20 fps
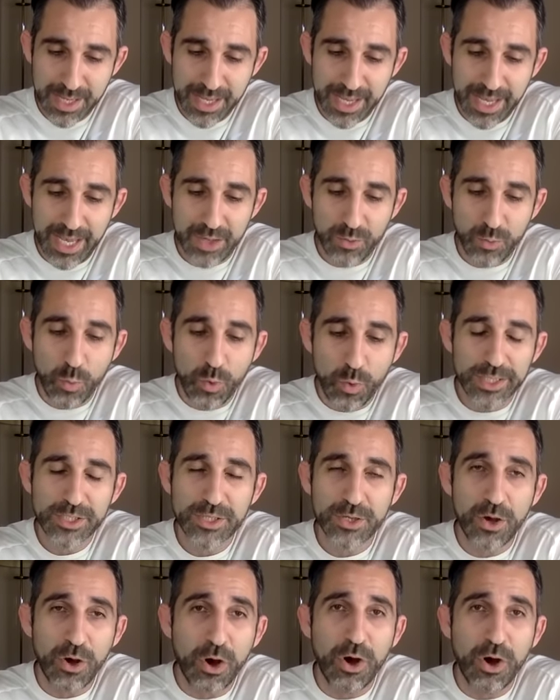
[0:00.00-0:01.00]
And
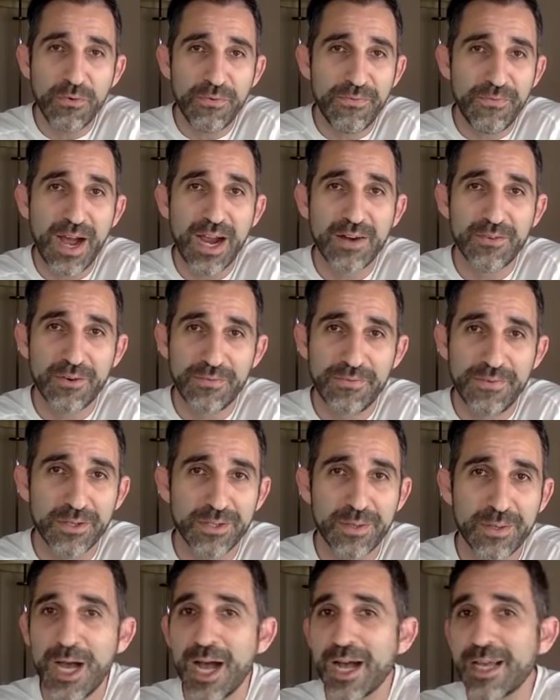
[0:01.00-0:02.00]
once all 5 are filled,
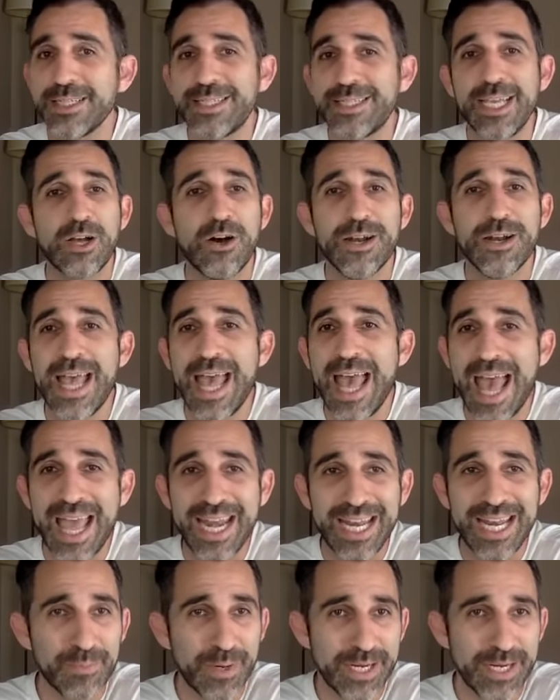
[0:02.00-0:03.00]
I'm not going to take on
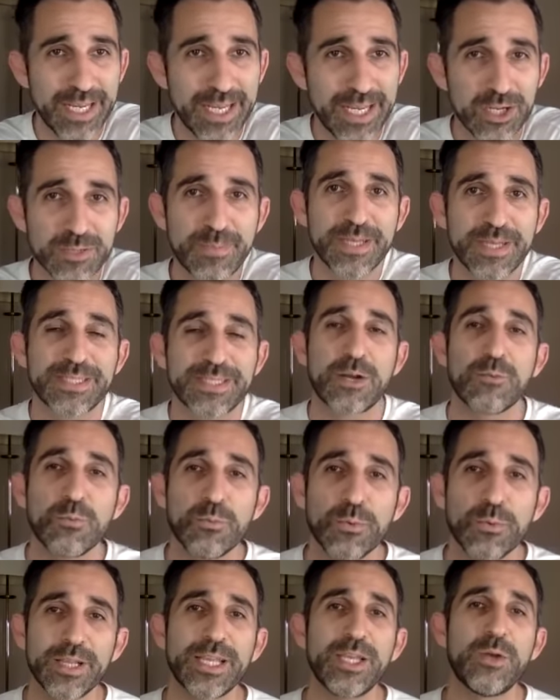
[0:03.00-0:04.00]
anybody else, because I
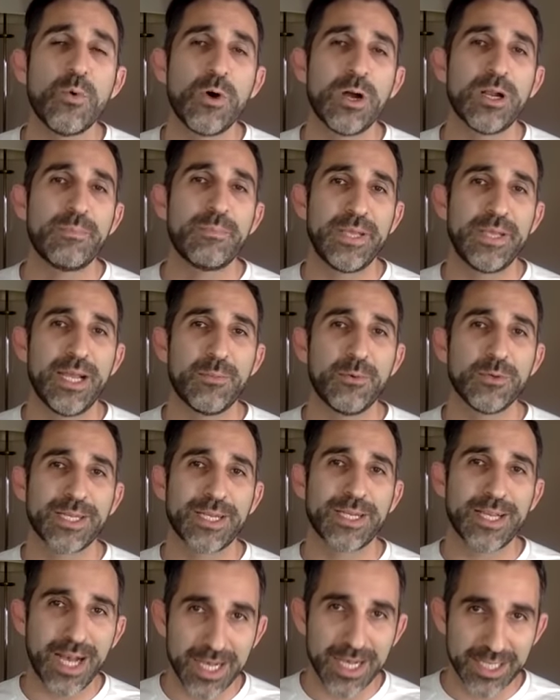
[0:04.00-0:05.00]
really want to be able to
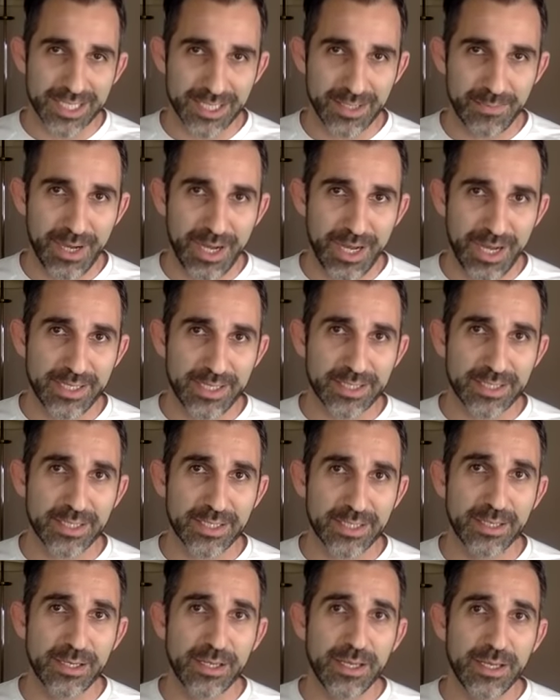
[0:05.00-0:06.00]

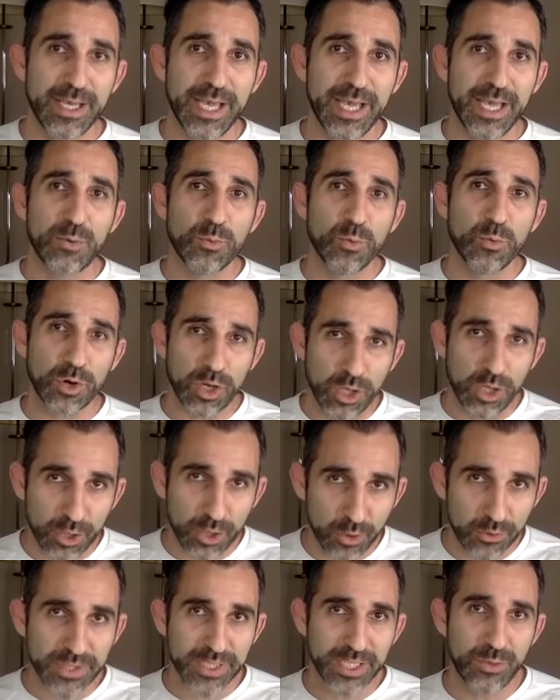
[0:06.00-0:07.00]
customize and work
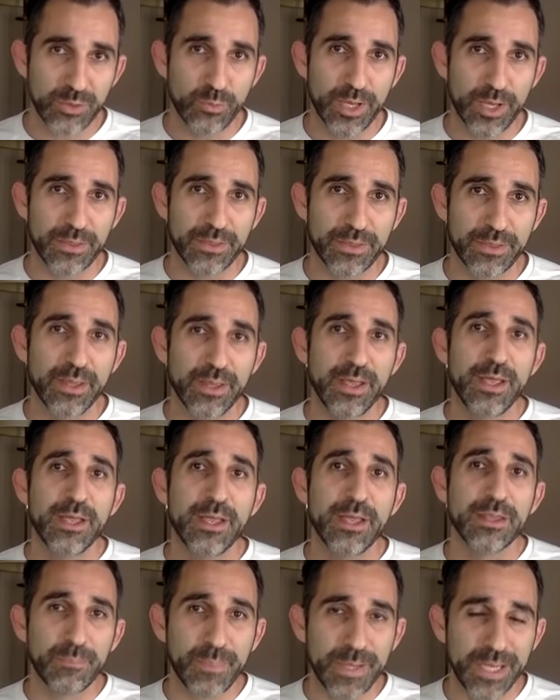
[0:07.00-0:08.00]
closely with
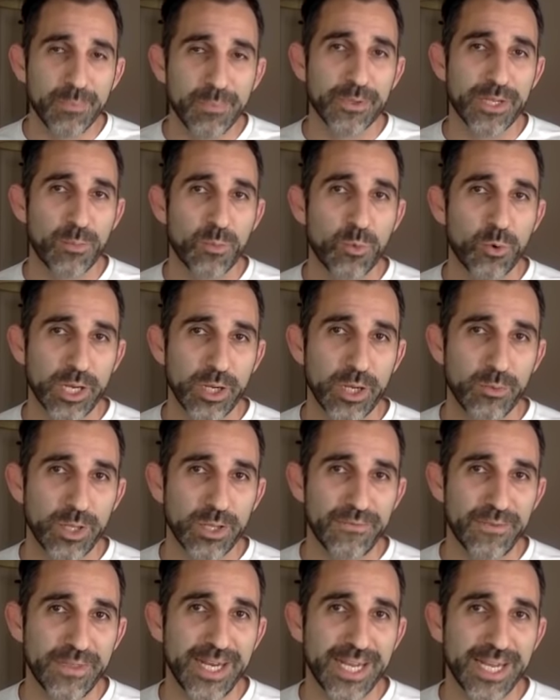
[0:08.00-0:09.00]
the people that I'm working with
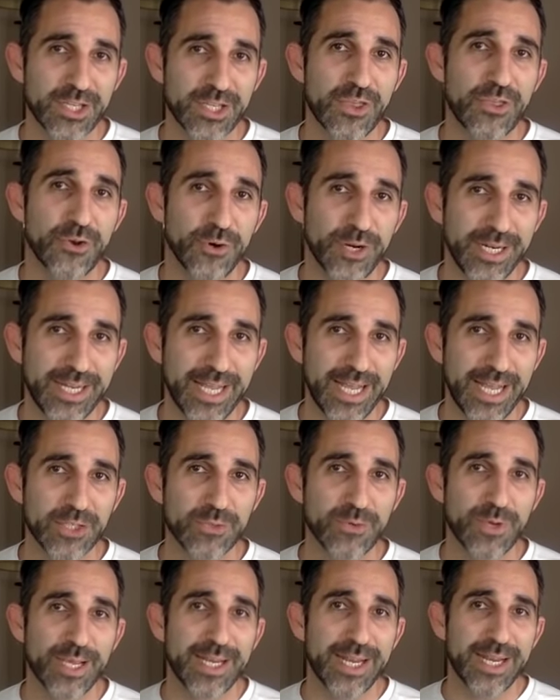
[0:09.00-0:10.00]
for the next 30 days
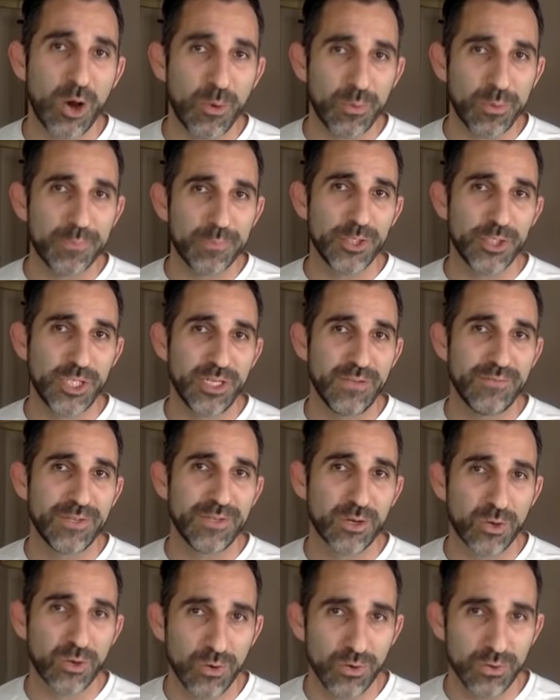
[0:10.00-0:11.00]
so I can help them achieve their
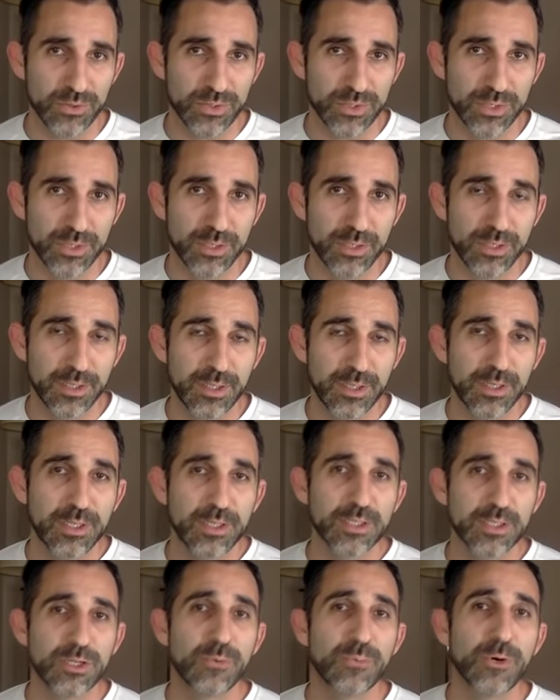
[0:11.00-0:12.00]
goals.
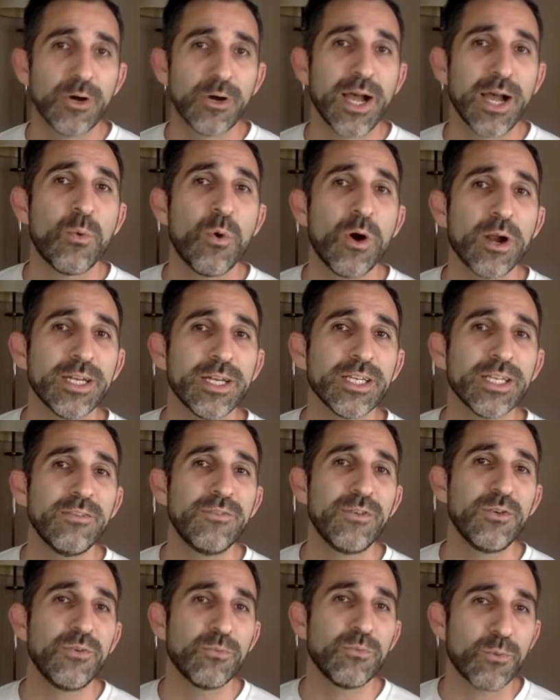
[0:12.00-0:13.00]
So, bro, I wanted to give
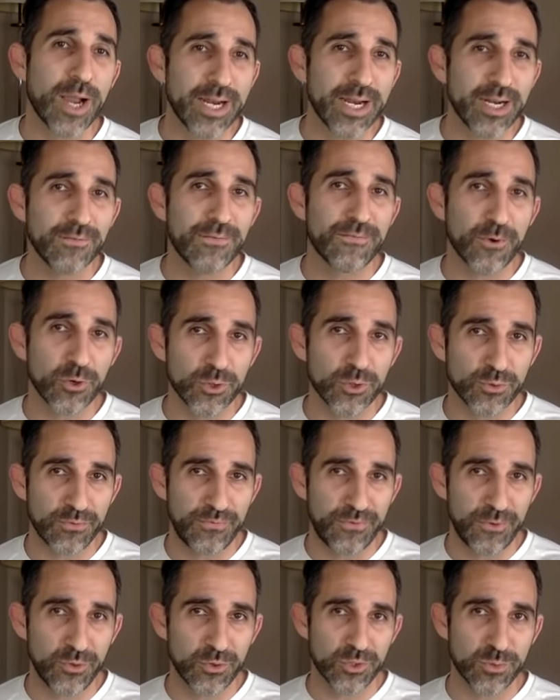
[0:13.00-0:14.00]
you right of first
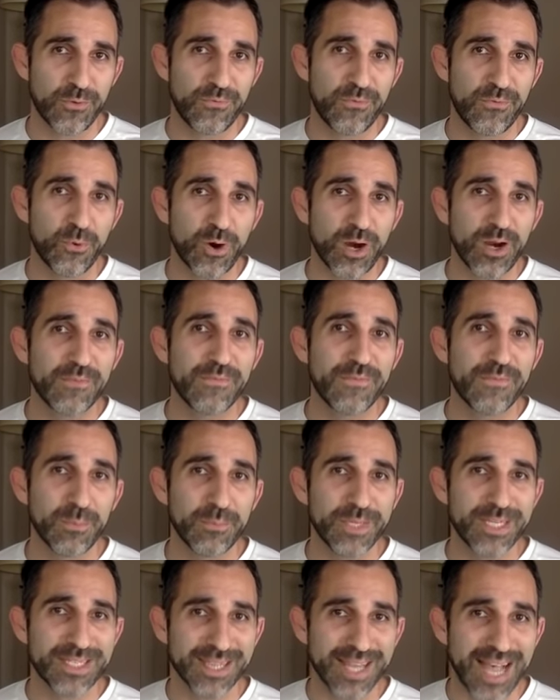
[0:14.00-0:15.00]
refusal before I fill up
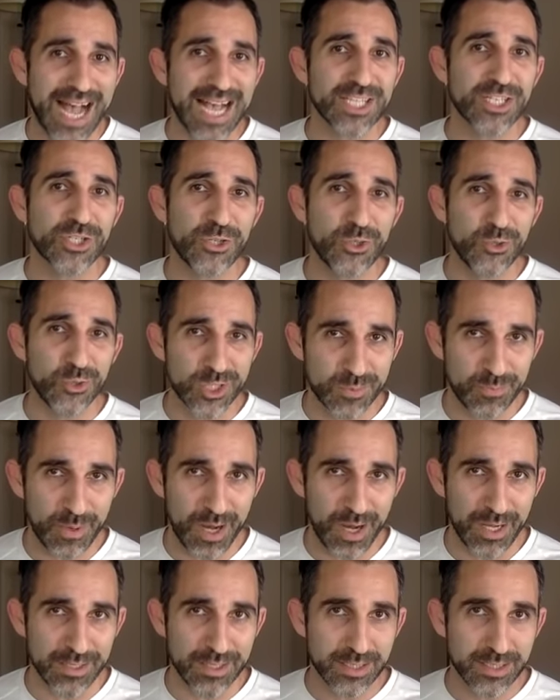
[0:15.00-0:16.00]
these last 2
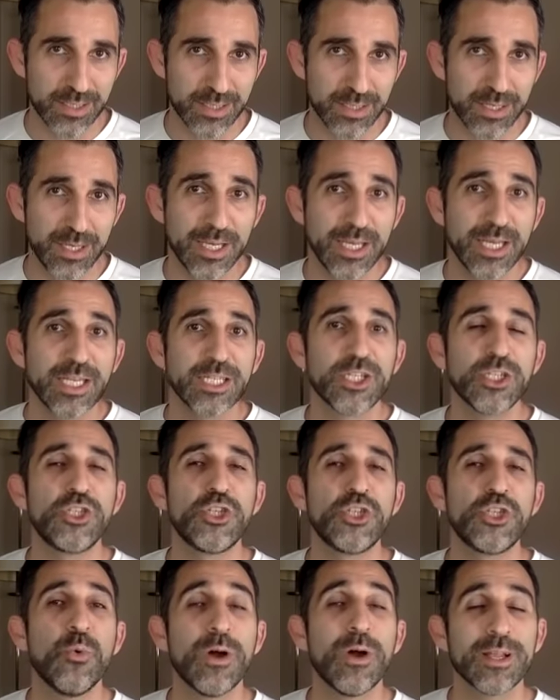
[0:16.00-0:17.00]
spots. Did
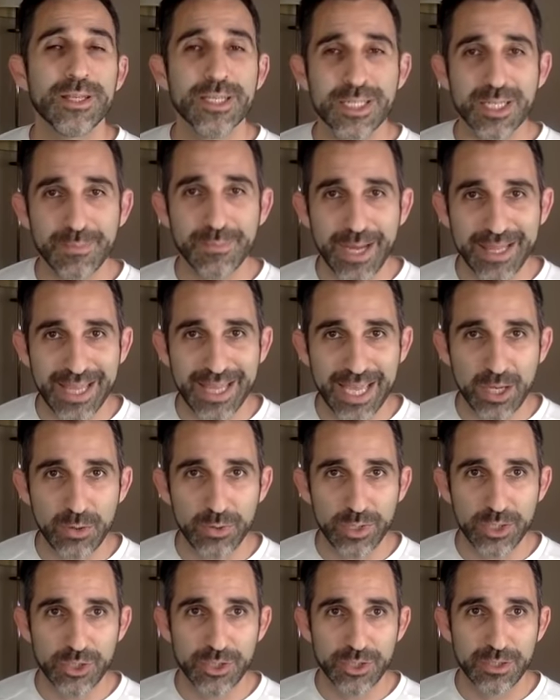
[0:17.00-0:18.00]
you want, listen to my
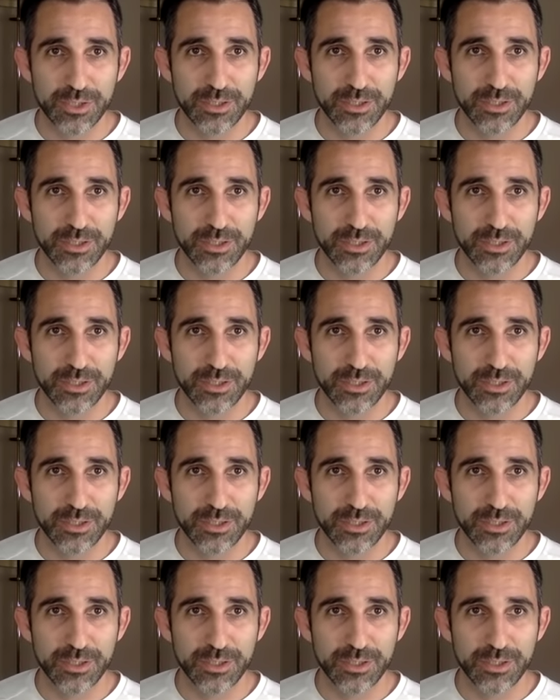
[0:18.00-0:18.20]
language.